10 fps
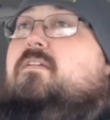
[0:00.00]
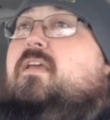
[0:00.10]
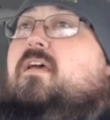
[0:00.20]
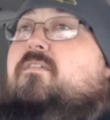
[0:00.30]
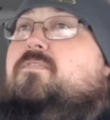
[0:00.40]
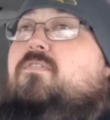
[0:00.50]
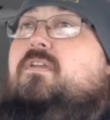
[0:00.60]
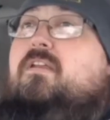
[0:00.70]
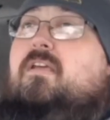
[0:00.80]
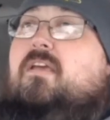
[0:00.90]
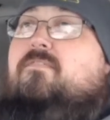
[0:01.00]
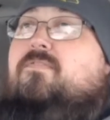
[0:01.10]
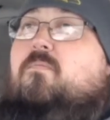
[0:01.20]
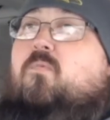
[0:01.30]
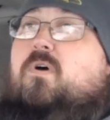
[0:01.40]
Yeah, if you need to get
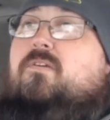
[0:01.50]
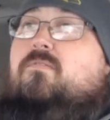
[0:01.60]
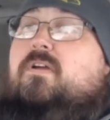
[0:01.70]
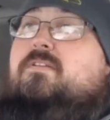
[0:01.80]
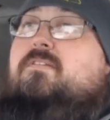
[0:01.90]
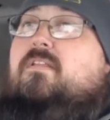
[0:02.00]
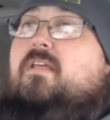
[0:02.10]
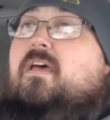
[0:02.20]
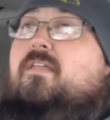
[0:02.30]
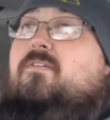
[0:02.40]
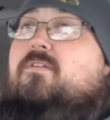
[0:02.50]
from one ridge to the other,